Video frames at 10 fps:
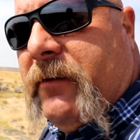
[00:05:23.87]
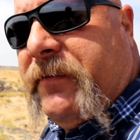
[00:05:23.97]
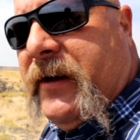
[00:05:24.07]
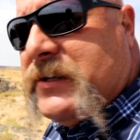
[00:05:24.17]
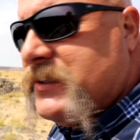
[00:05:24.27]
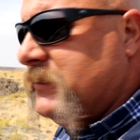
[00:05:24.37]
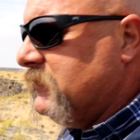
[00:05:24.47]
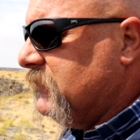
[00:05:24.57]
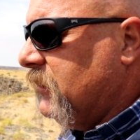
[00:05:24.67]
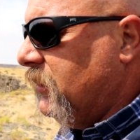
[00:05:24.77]
her fixed,
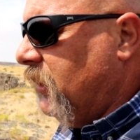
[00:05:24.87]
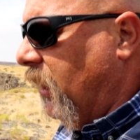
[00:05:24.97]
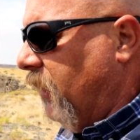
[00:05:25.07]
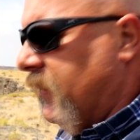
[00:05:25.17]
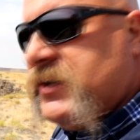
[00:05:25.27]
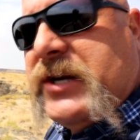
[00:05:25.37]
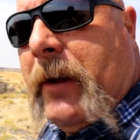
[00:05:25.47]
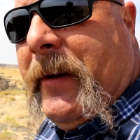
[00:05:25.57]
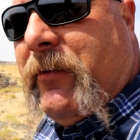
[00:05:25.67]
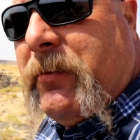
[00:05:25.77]
Uh, they just
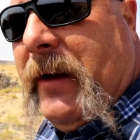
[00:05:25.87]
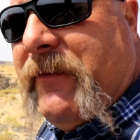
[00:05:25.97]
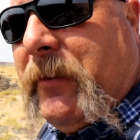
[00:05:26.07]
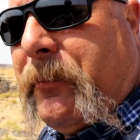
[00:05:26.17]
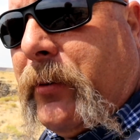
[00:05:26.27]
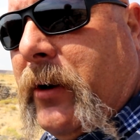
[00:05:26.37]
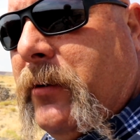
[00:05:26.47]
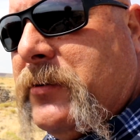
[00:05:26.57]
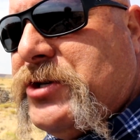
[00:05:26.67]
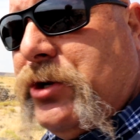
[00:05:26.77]
came out with the Mavic
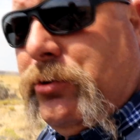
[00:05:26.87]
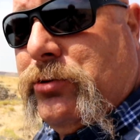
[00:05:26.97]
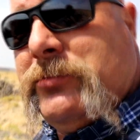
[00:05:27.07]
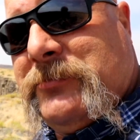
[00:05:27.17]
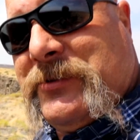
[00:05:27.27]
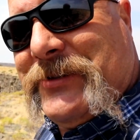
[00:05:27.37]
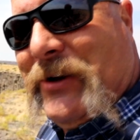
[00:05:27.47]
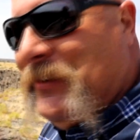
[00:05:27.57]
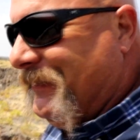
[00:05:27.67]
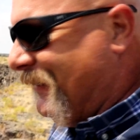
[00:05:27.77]
Pro two,
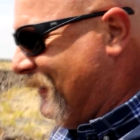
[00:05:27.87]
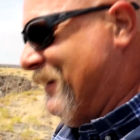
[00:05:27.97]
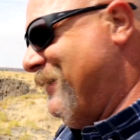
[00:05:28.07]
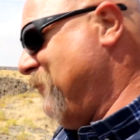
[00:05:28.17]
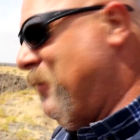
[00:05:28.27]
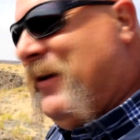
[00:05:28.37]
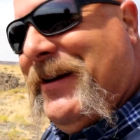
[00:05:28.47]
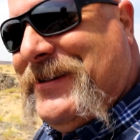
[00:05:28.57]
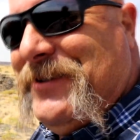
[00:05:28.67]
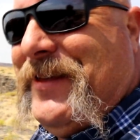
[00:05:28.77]
so maybe
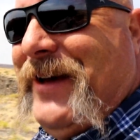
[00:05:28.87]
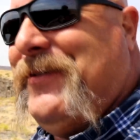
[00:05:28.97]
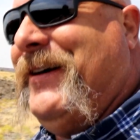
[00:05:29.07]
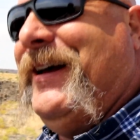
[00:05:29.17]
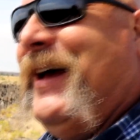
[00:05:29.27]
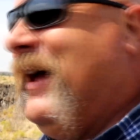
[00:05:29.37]
I'll do that one.